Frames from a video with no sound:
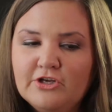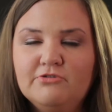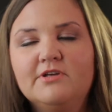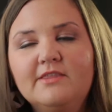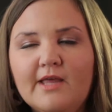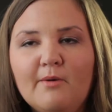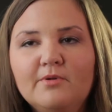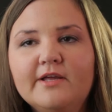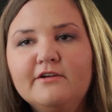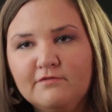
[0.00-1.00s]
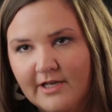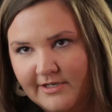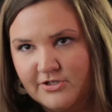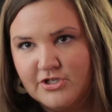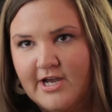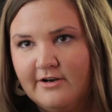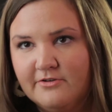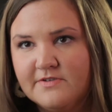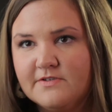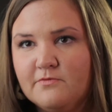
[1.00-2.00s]
you get that play of light and
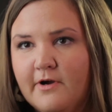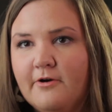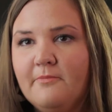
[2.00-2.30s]
shadows as well.